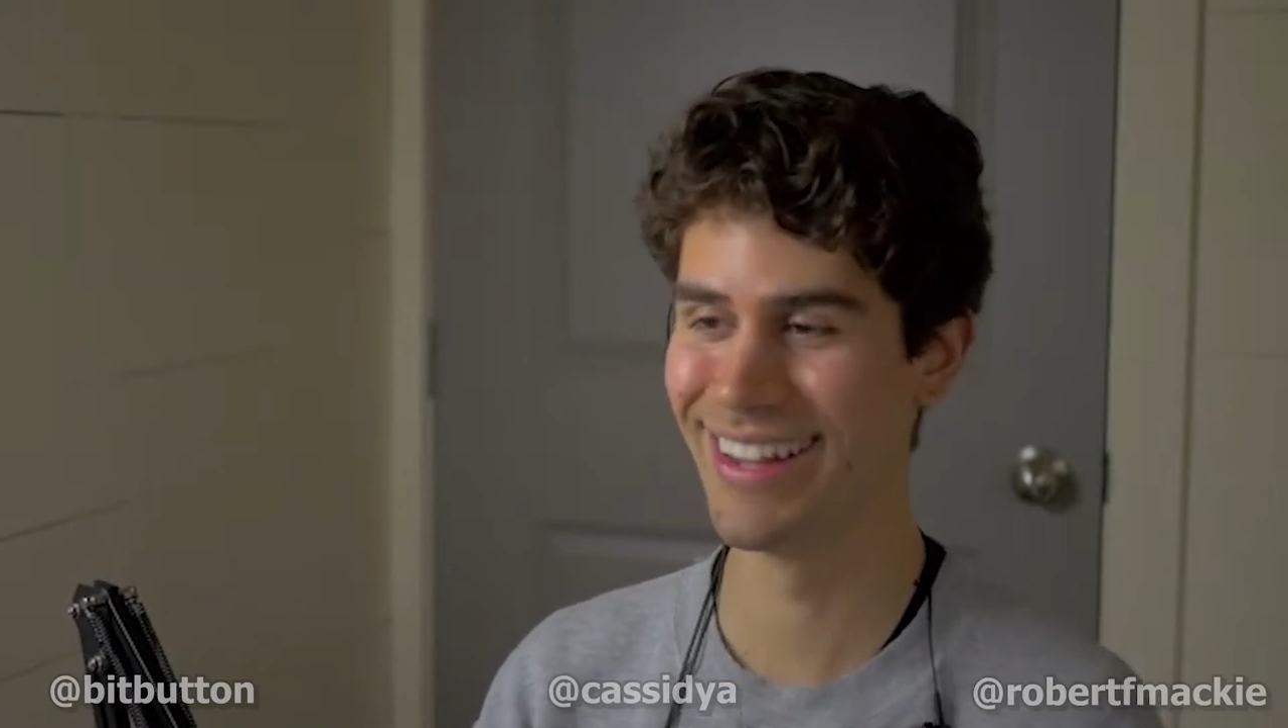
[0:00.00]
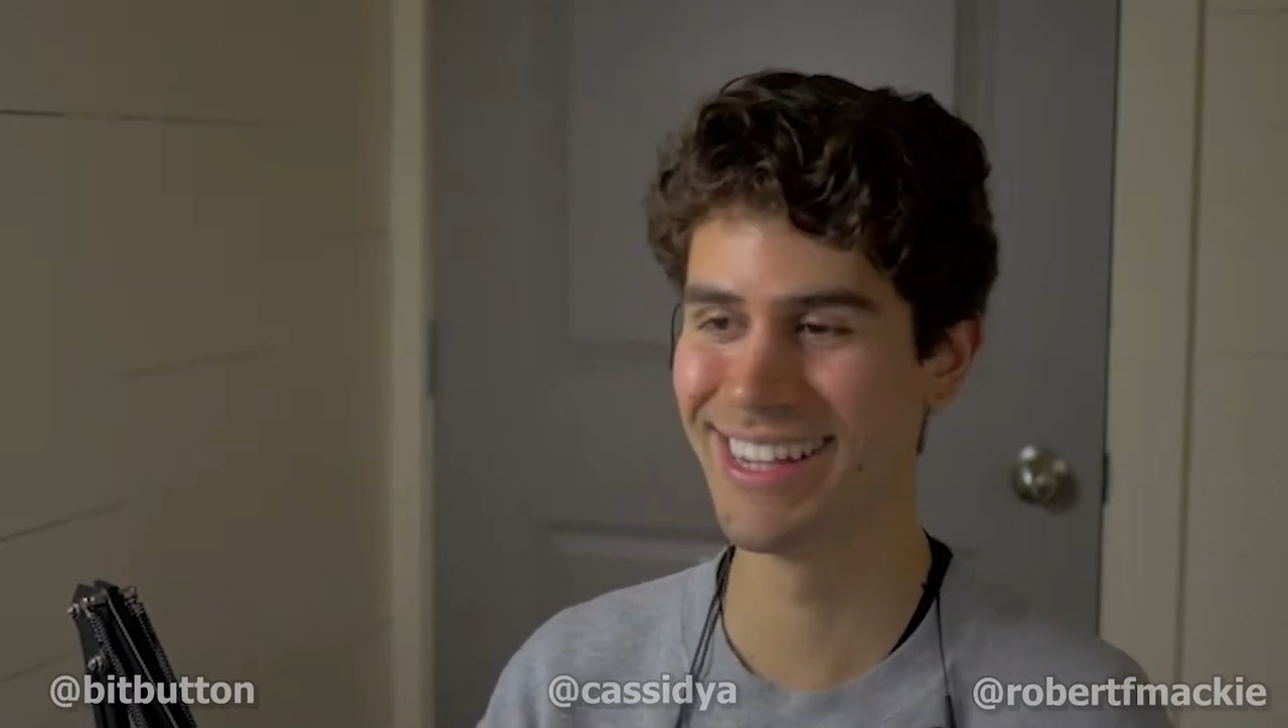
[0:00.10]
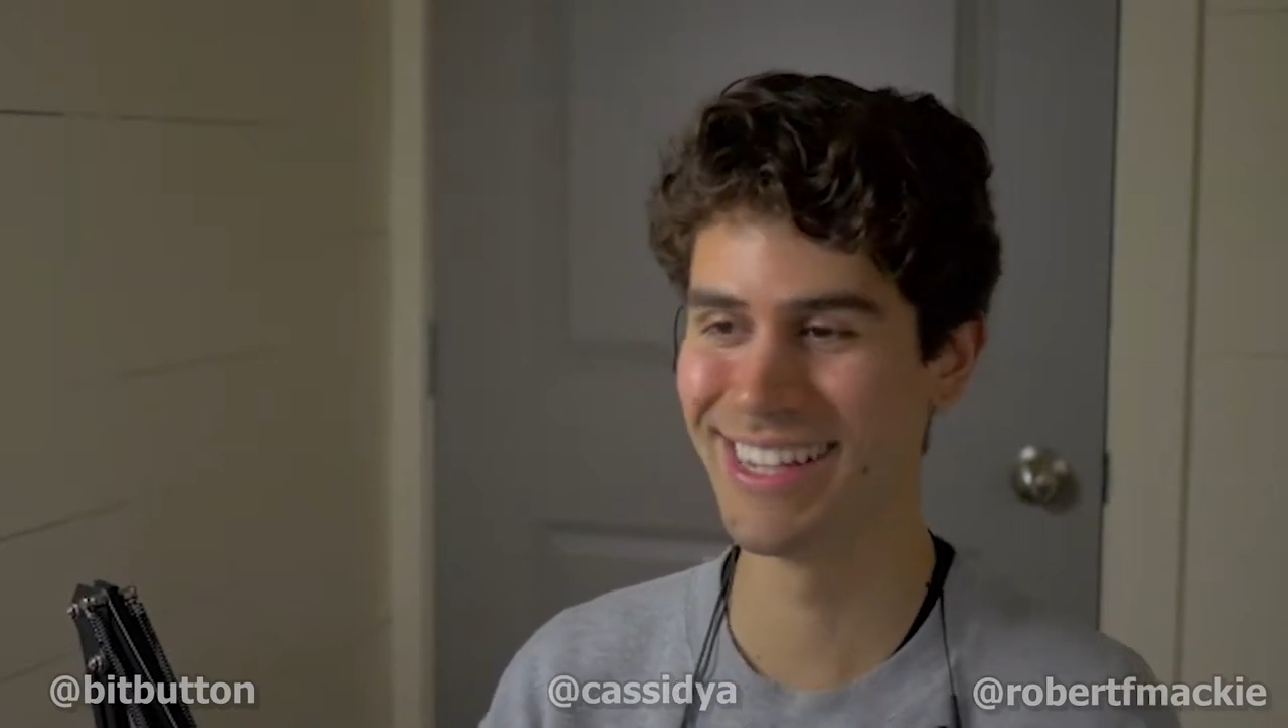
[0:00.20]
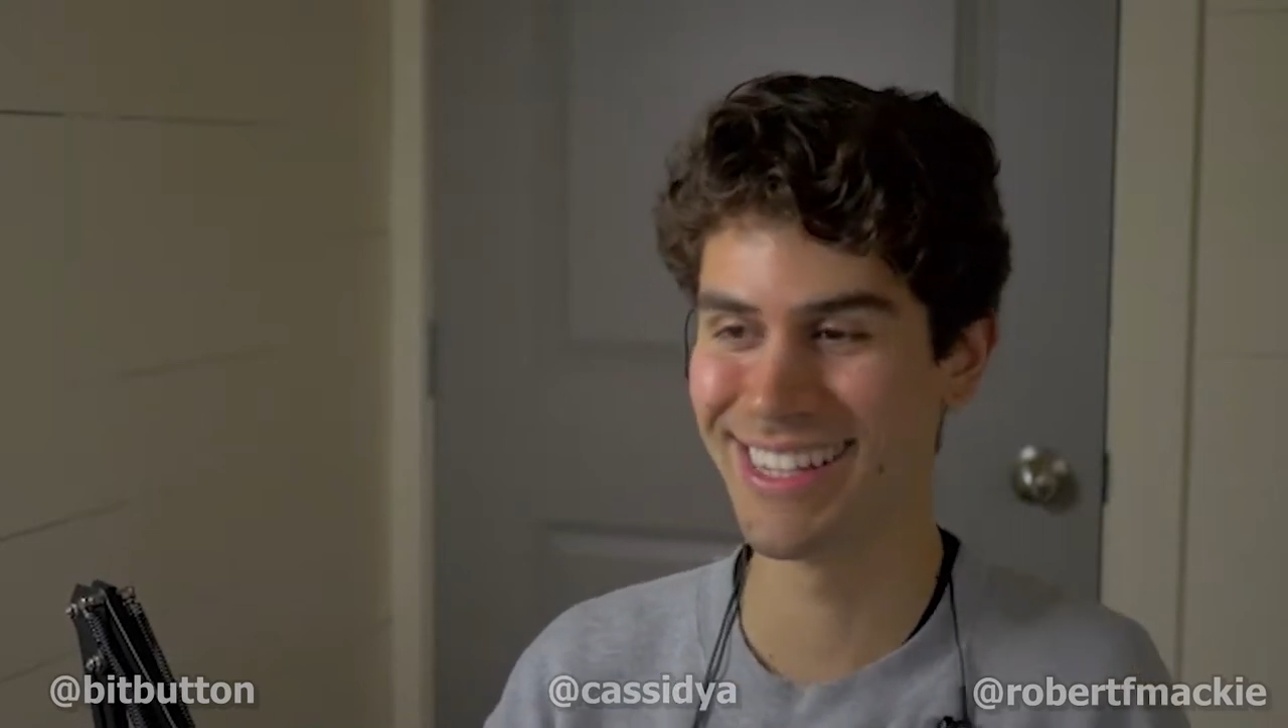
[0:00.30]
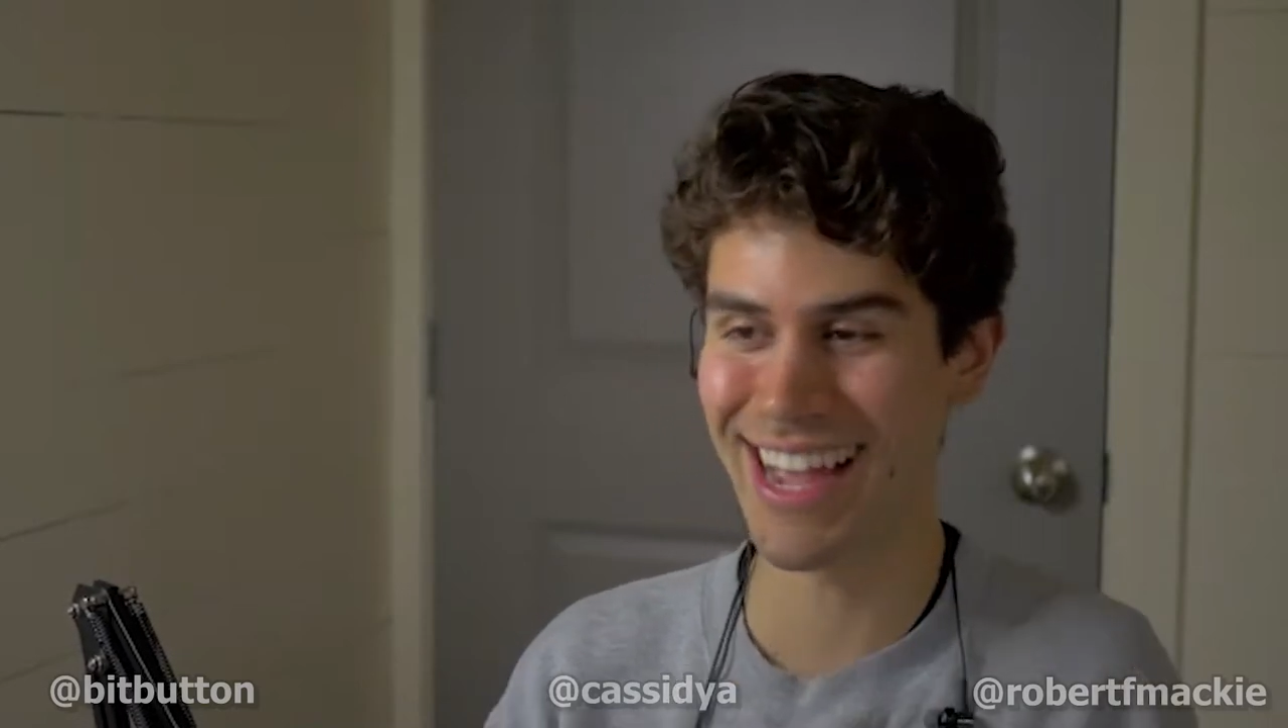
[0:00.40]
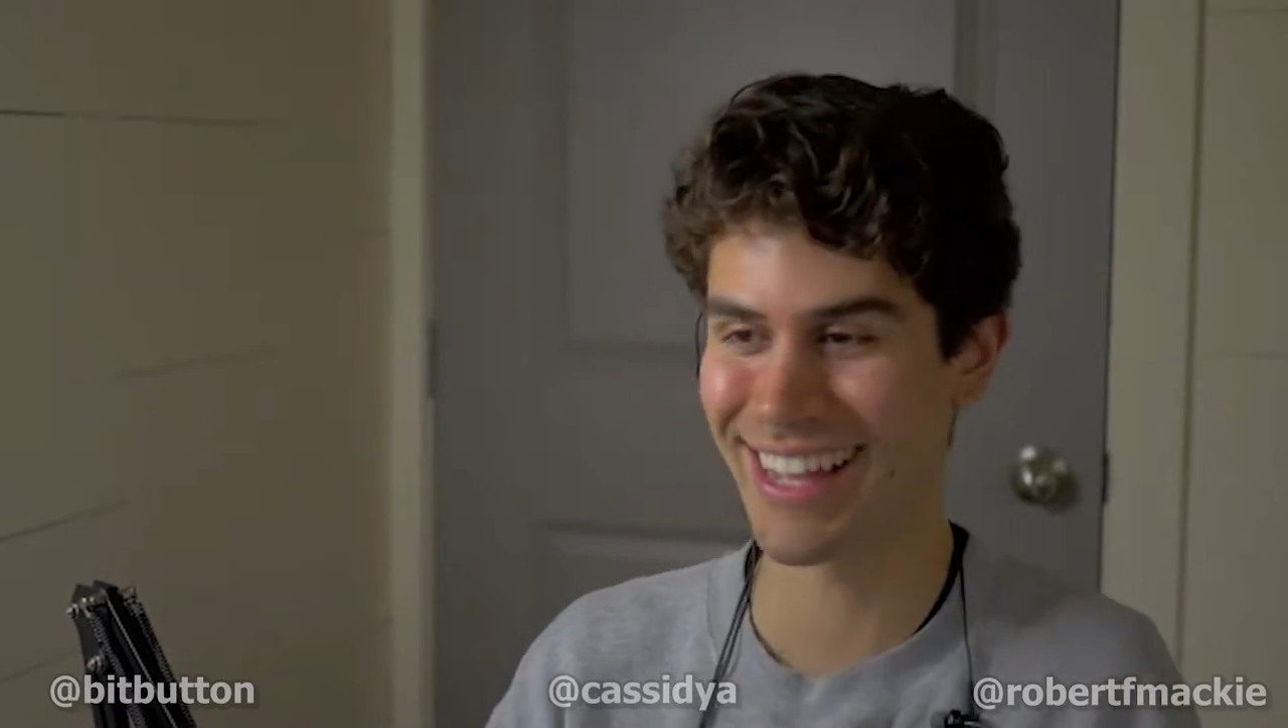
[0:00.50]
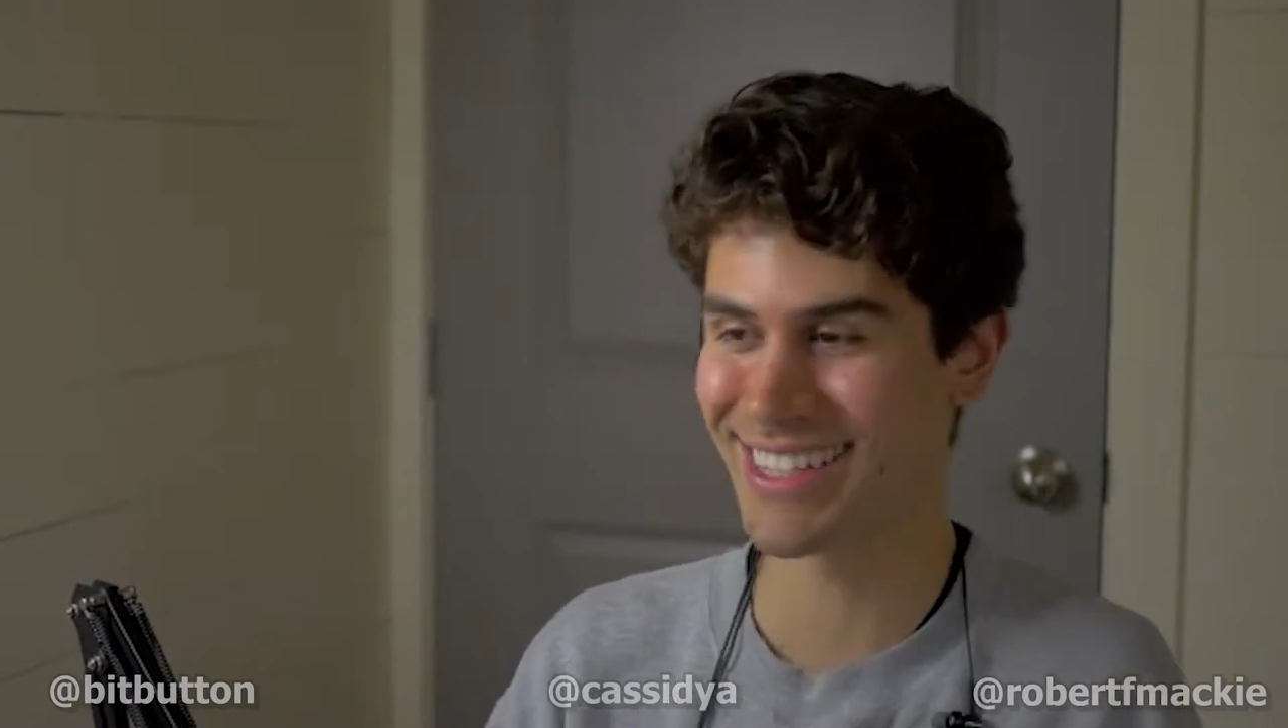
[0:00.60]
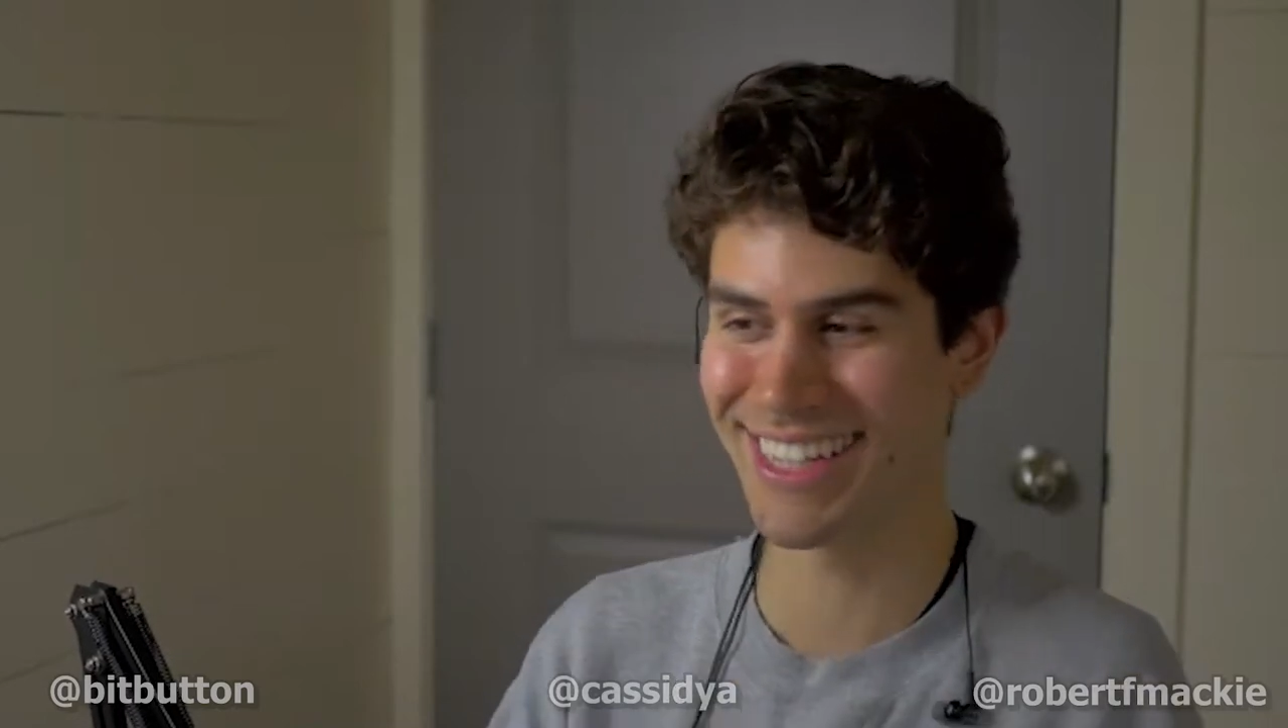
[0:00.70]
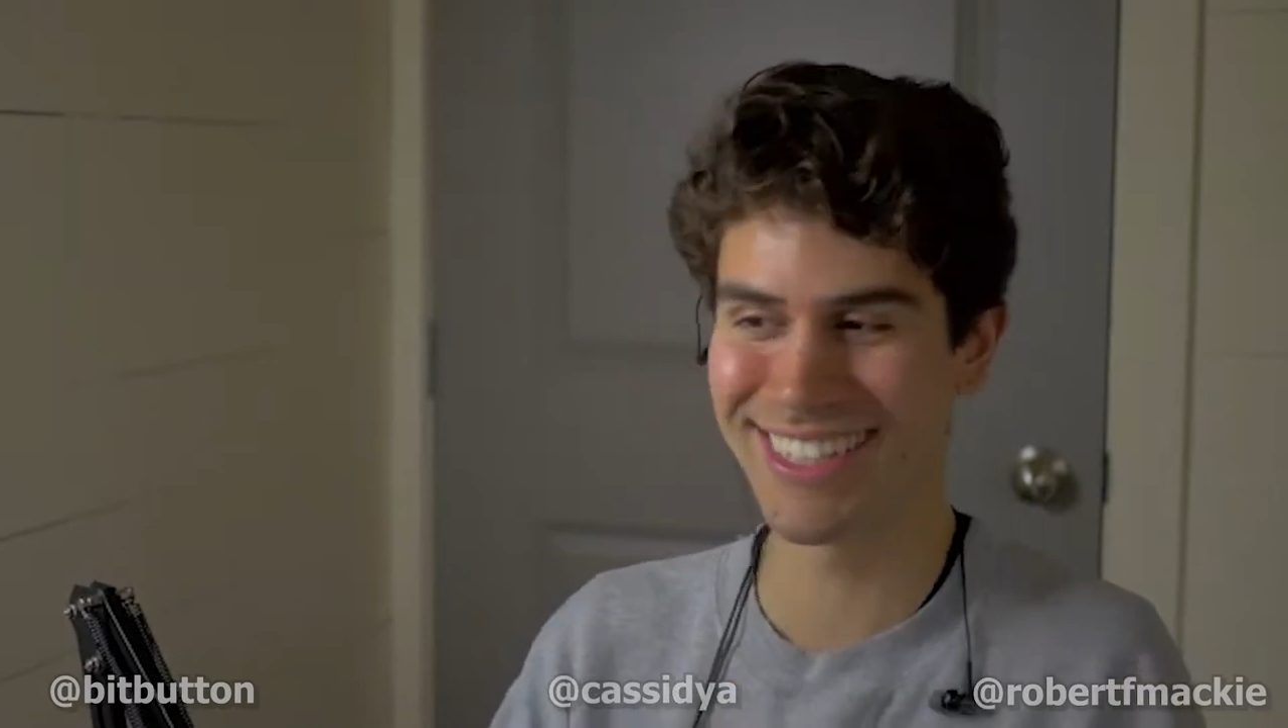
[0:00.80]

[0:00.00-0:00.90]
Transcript: oh, I guess he